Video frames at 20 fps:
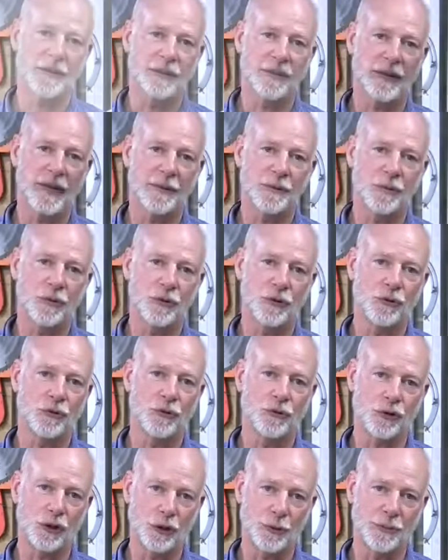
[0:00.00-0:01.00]
a Type 2
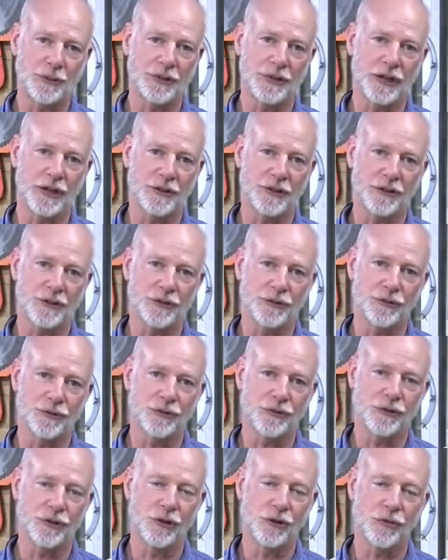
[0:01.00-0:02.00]
surge protector,
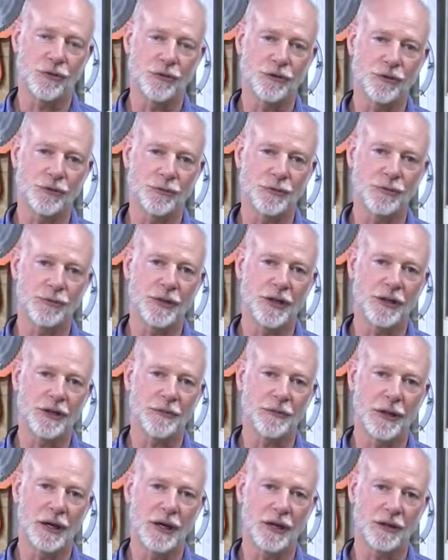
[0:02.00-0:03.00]
which will go on your
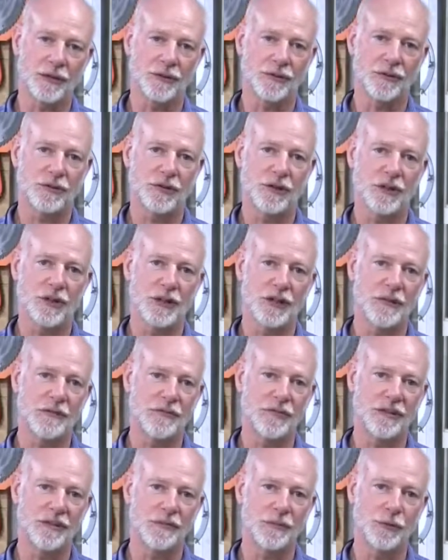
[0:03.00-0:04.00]
breaker box. And
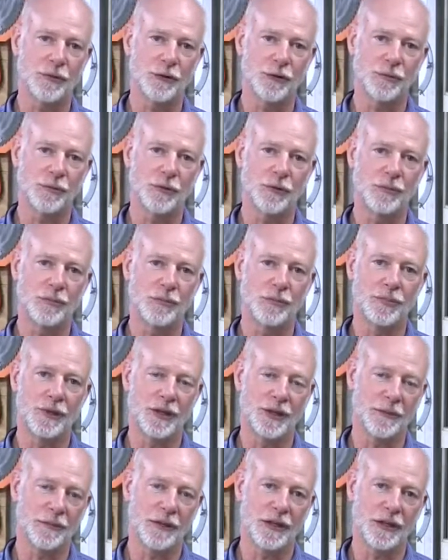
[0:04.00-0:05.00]
if you have multiple
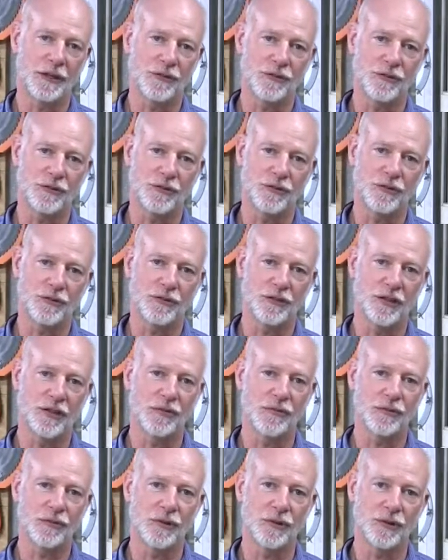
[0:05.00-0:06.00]
breaker boxes, you should
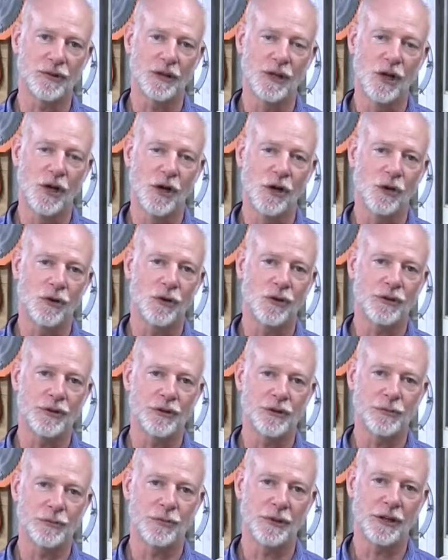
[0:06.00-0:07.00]
have one on
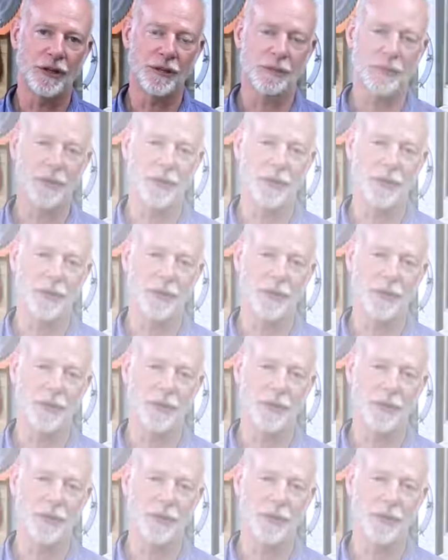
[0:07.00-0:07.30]
each breaker